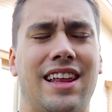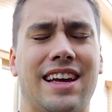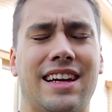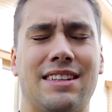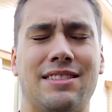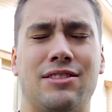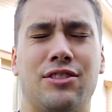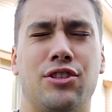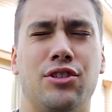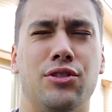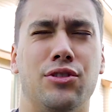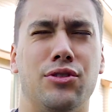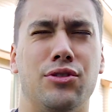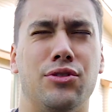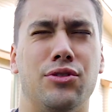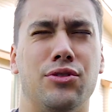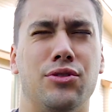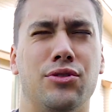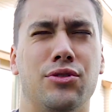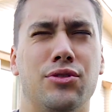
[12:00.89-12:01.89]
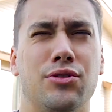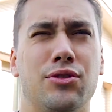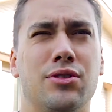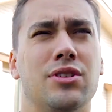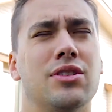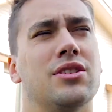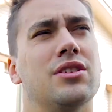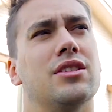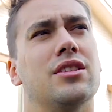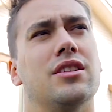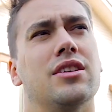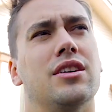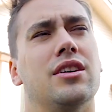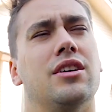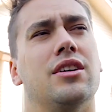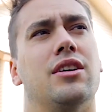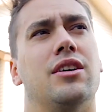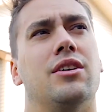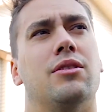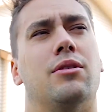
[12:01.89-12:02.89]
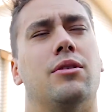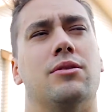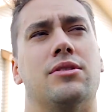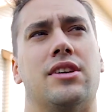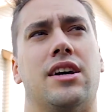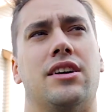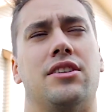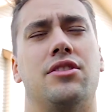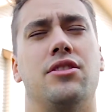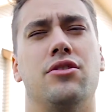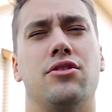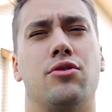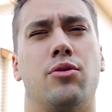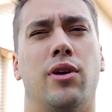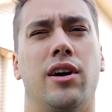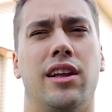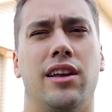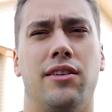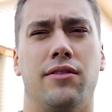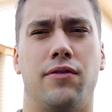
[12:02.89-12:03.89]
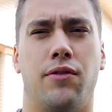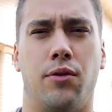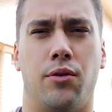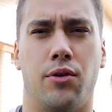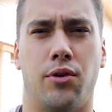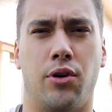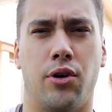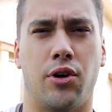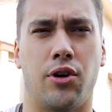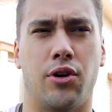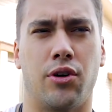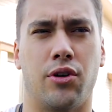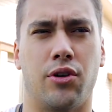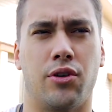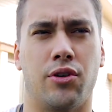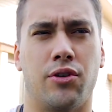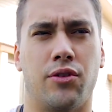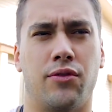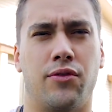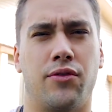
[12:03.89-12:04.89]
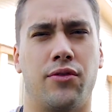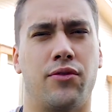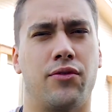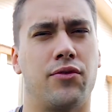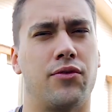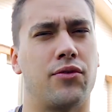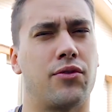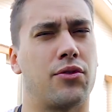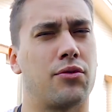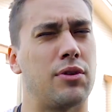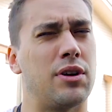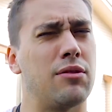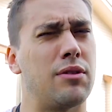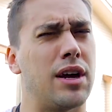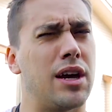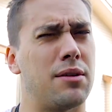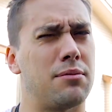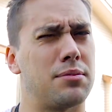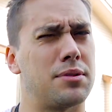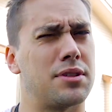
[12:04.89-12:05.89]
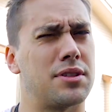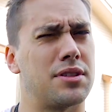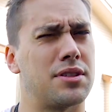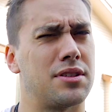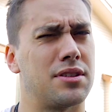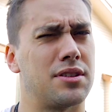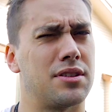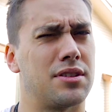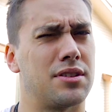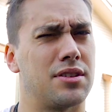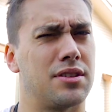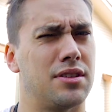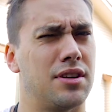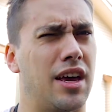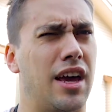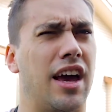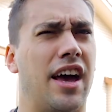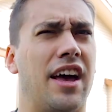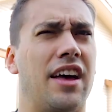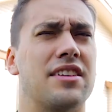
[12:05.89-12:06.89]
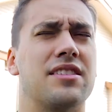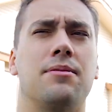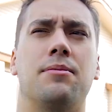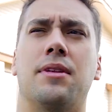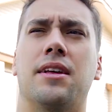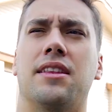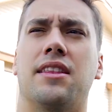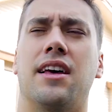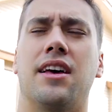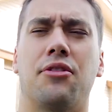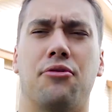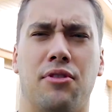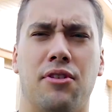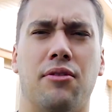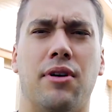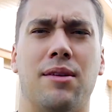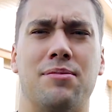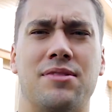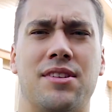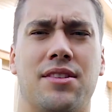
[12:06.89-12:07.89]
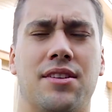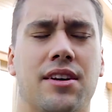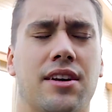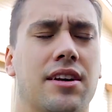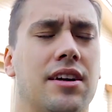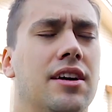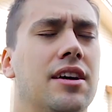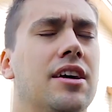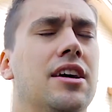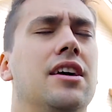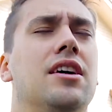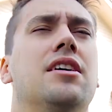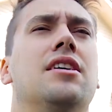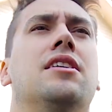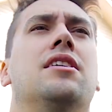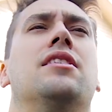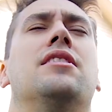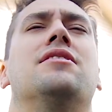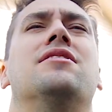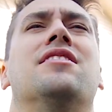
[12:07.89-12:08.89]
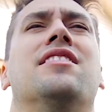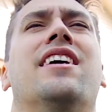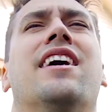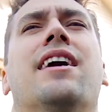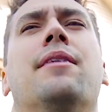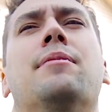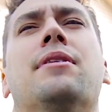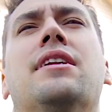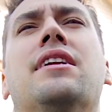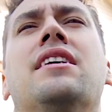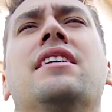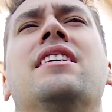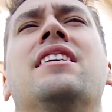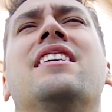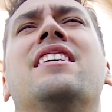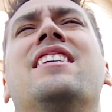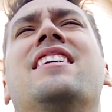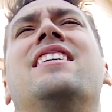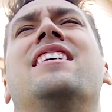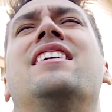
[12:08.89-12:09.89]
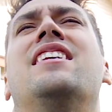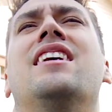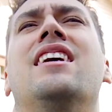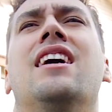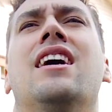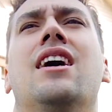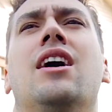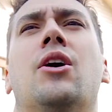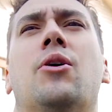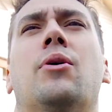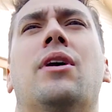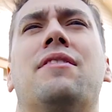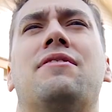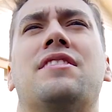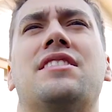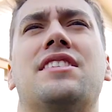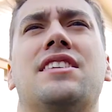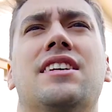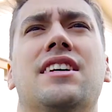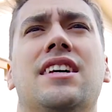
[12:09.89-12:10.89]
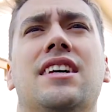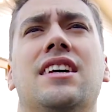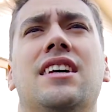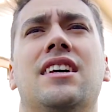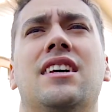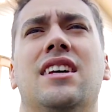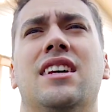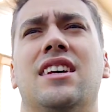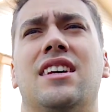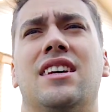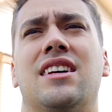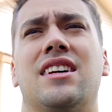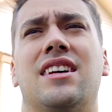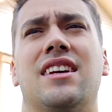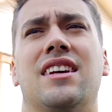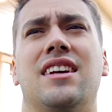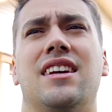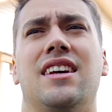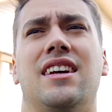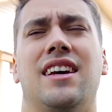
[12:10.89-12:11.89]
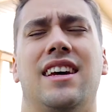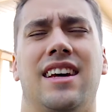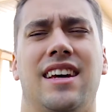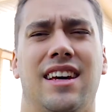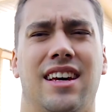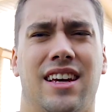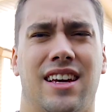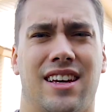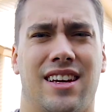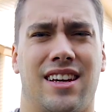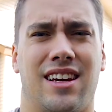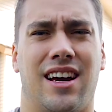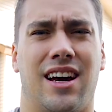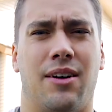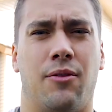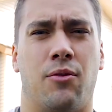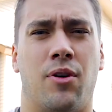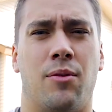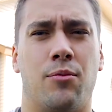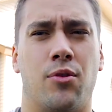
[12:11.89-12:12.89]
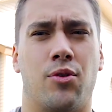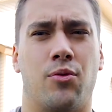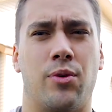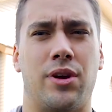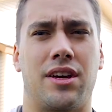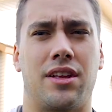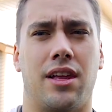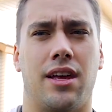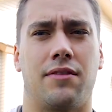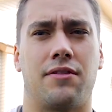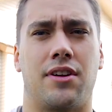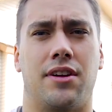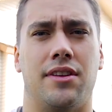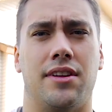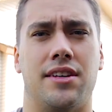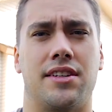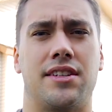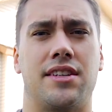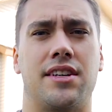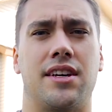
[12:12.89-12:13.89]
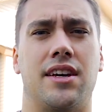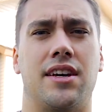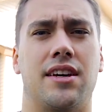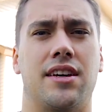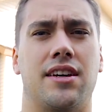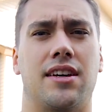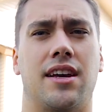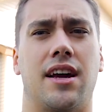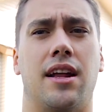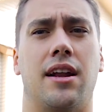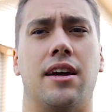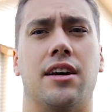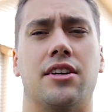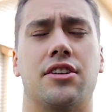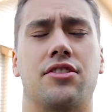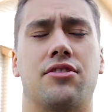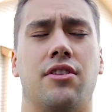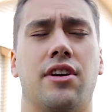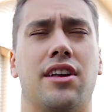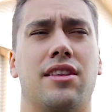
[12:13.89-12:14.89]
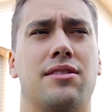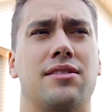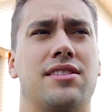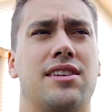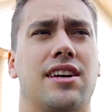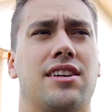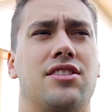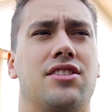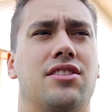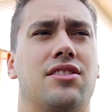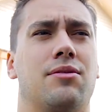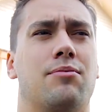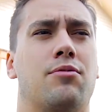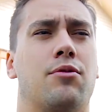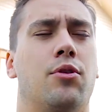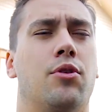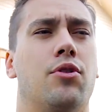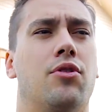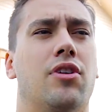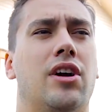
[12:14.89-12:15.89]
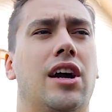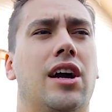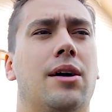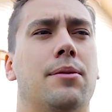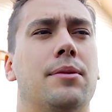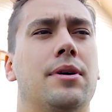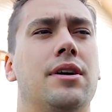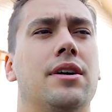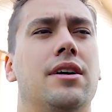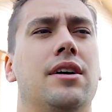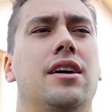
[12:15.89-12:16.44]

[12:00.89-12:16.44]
like 220 for 3 reps? Yeah, something like that, 3 reps I think. So yeah, I mean, we'll have to see. Got 1 more week left on this kind of strength section of the program.